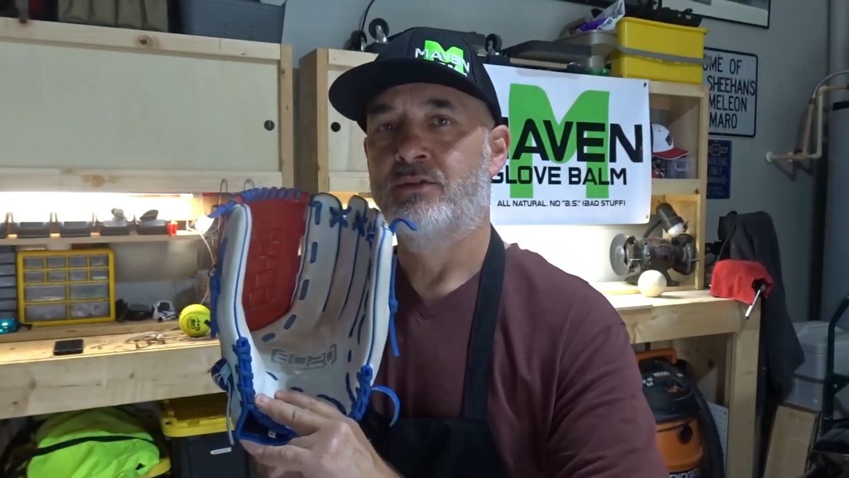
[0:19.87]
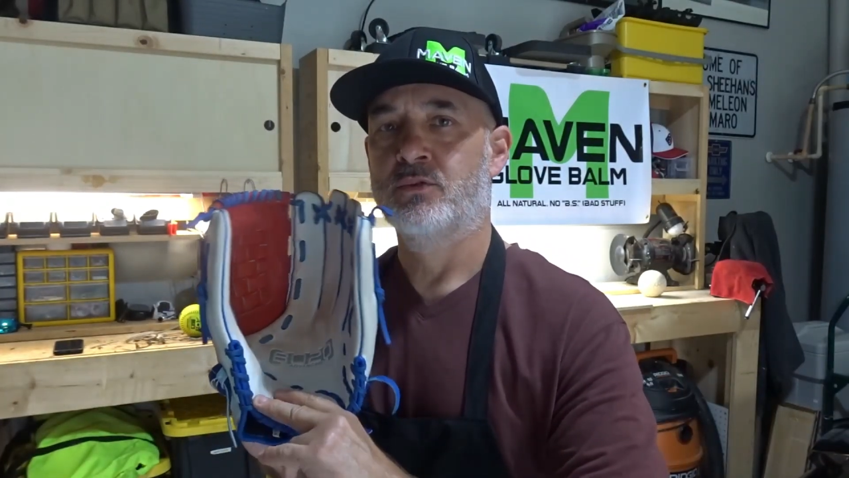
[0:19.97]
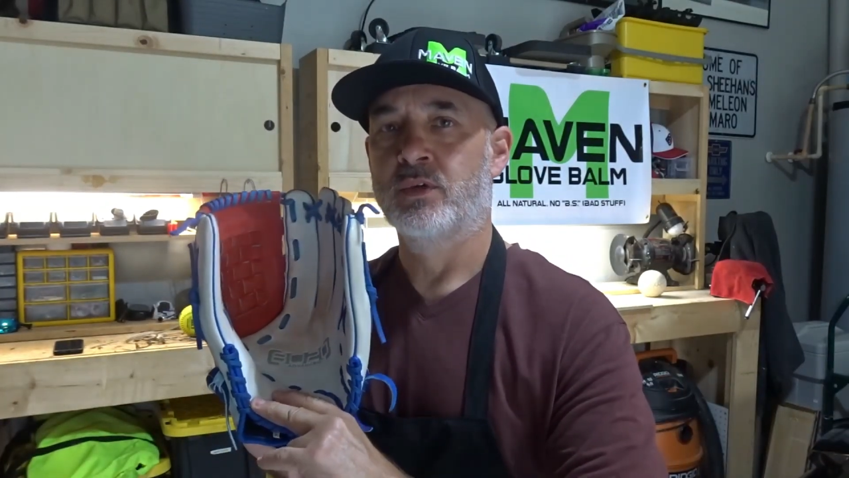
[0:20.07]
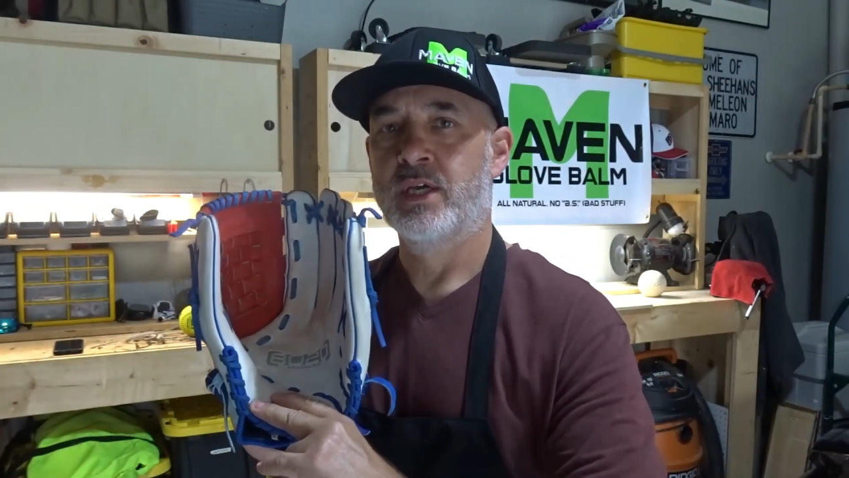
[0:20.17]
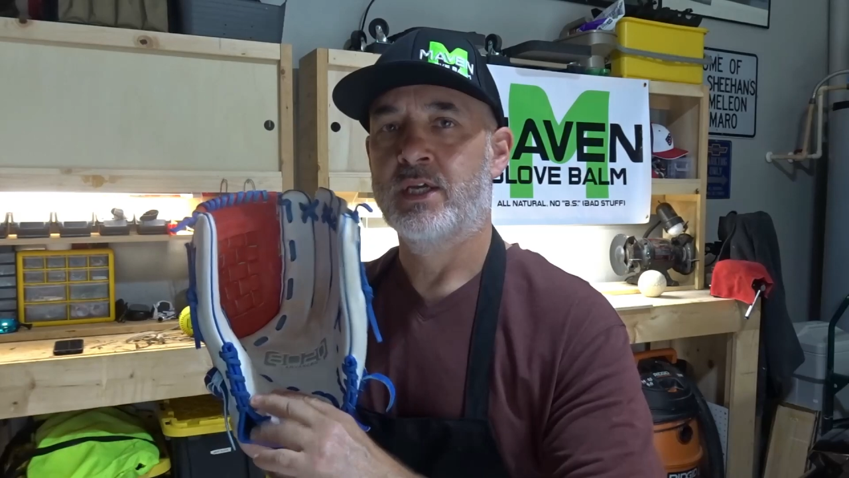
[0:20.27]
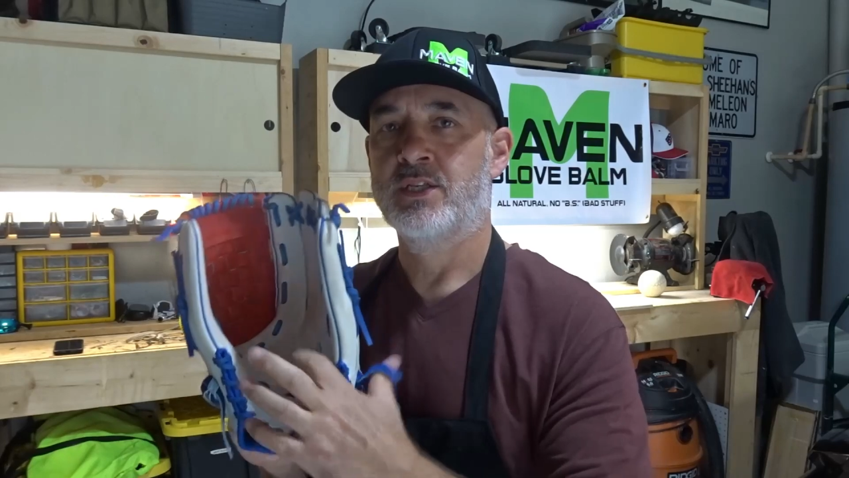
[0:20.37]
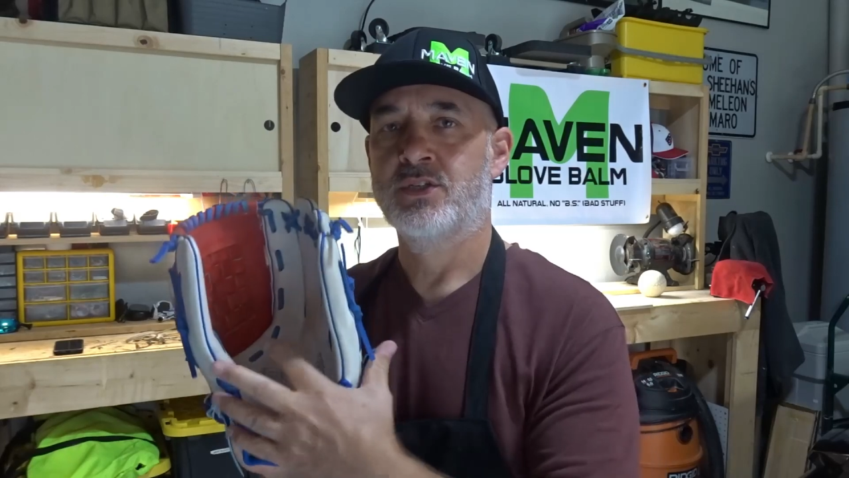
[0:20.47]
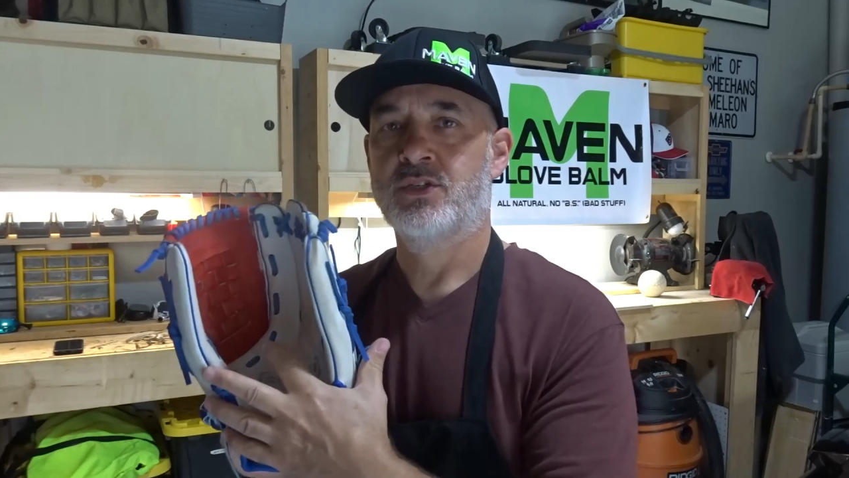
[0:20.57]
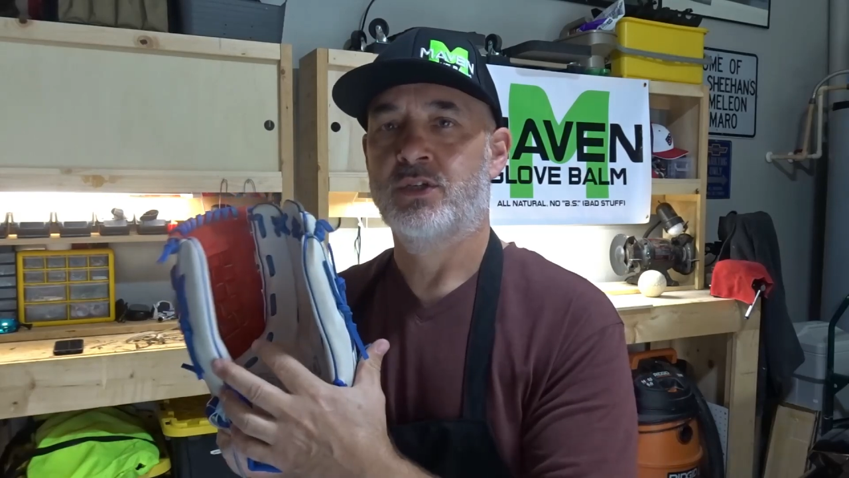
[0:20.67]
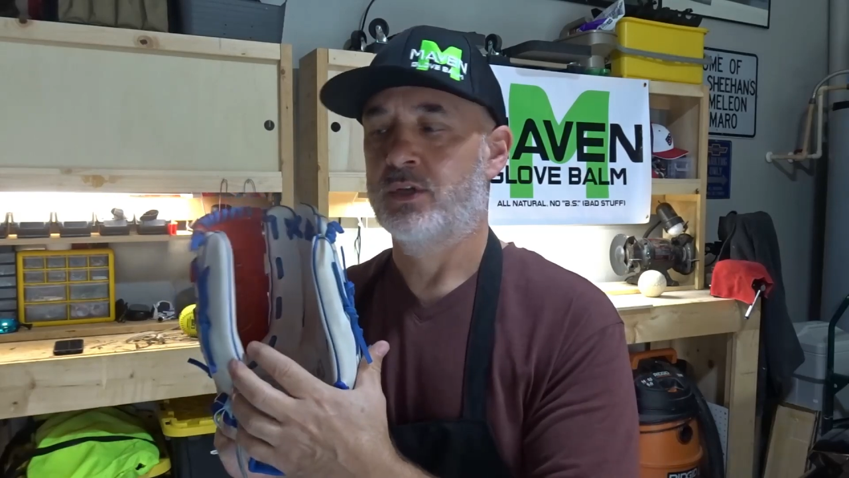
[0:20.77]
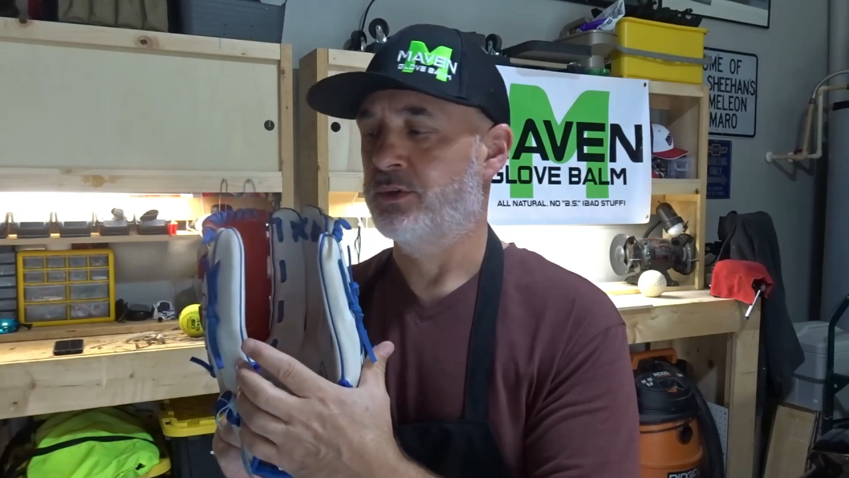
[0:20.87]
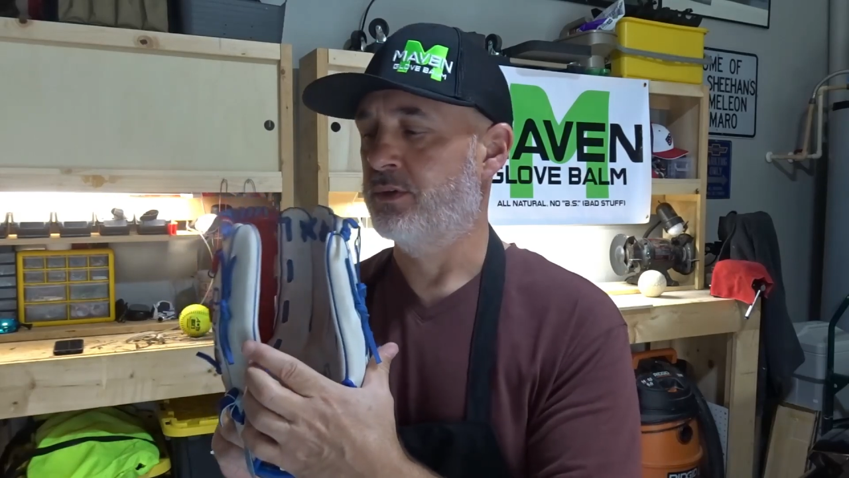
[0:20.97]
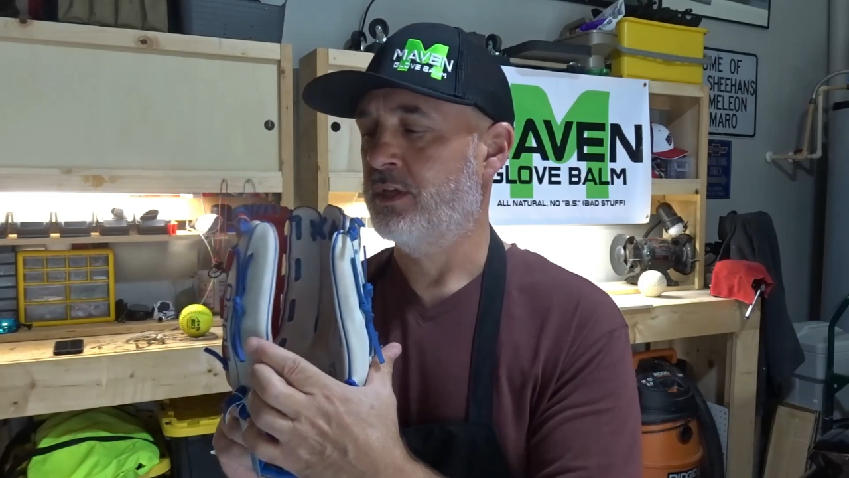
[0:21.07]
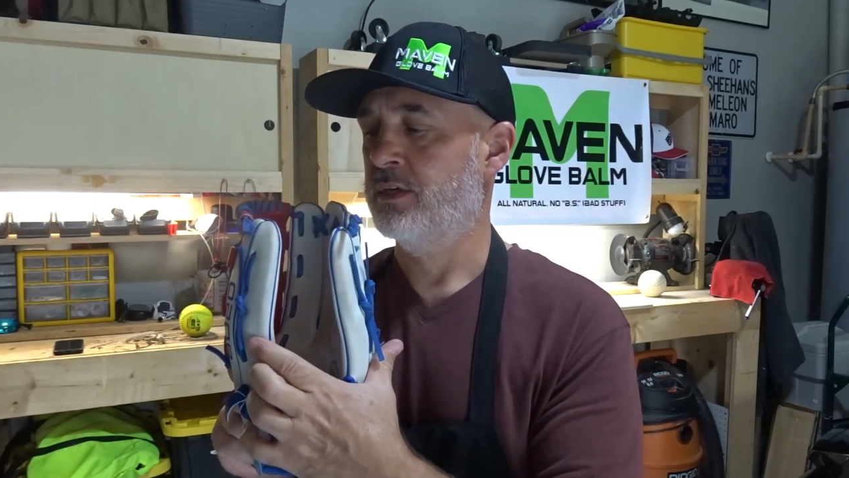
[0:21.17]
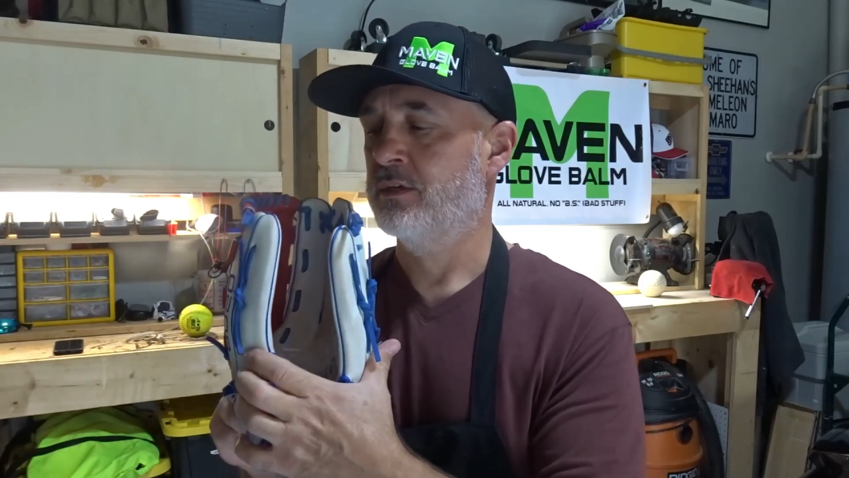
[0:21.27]
dual hinge, you know the
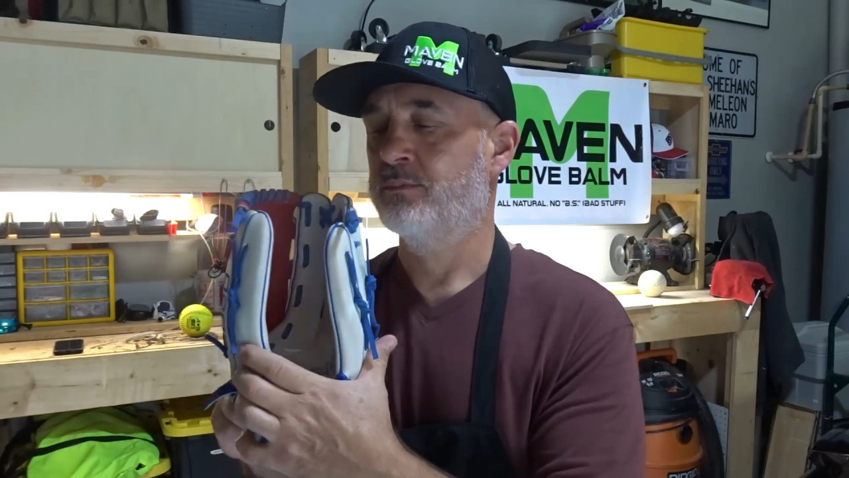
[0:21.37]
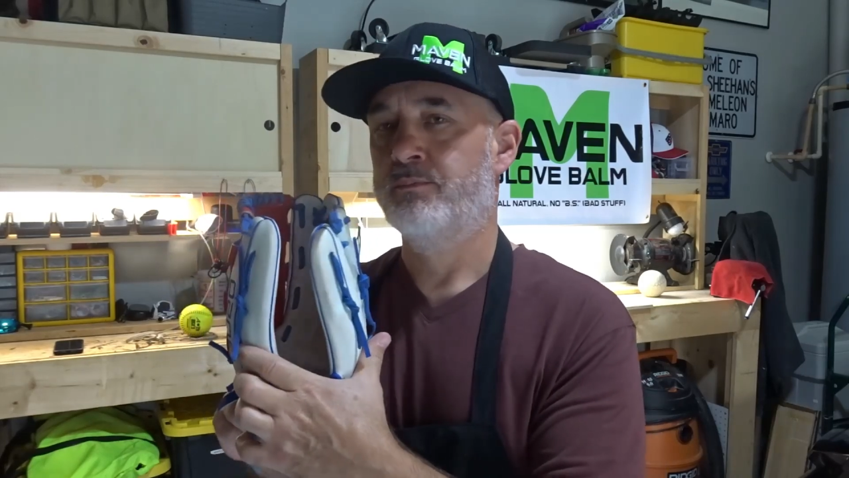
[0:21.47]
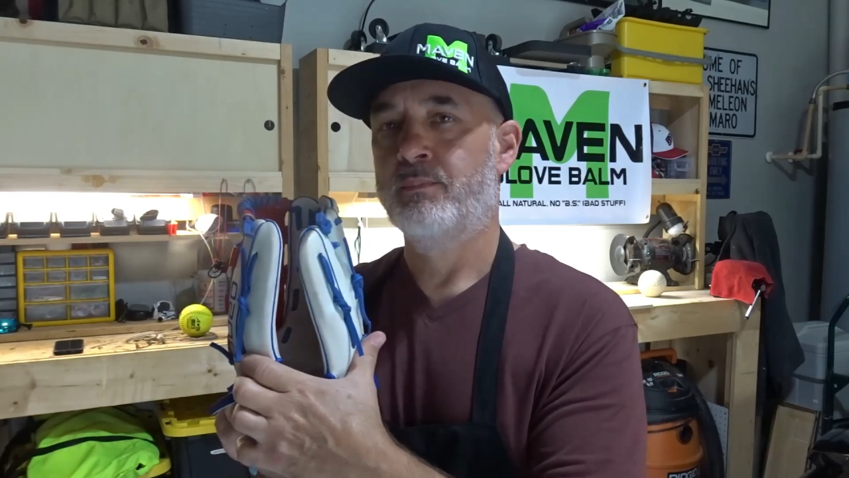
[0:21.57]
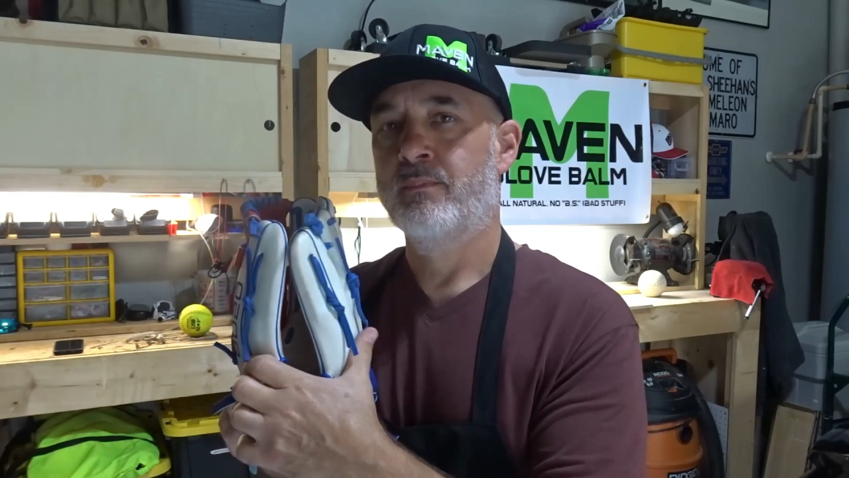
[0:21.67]
deal,